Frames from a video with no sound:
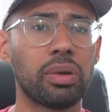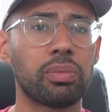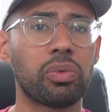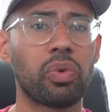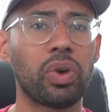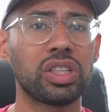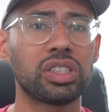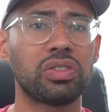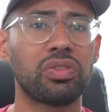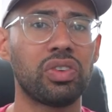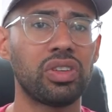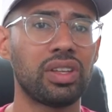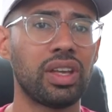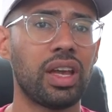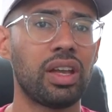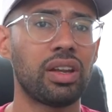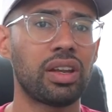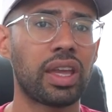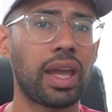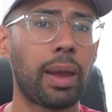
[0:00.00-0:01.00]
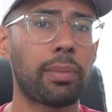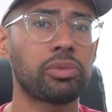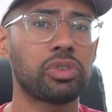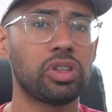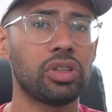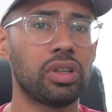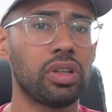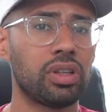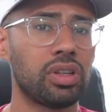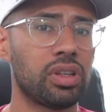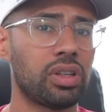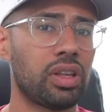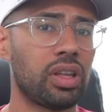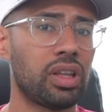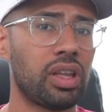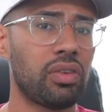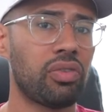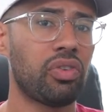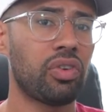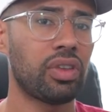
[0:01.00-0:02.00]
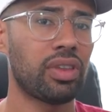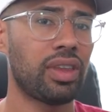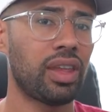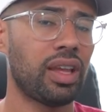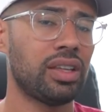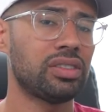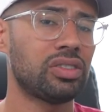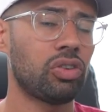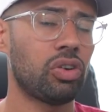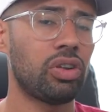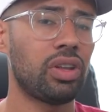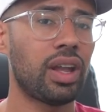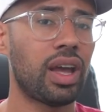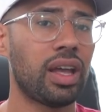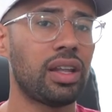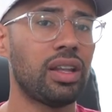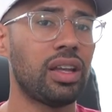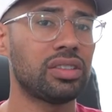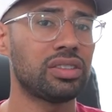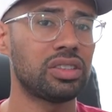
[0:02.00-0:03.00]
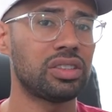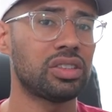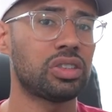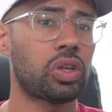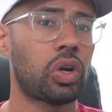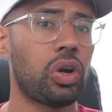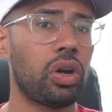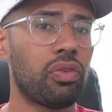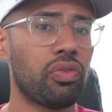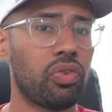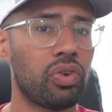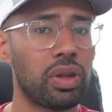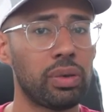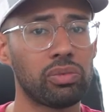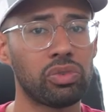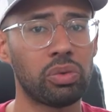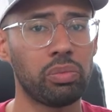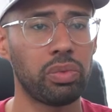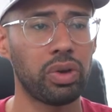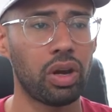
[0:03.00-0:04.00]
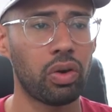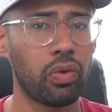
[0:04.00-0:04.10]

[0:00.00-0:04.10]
up the rest of your day to capture the different things that are not necessary for them to be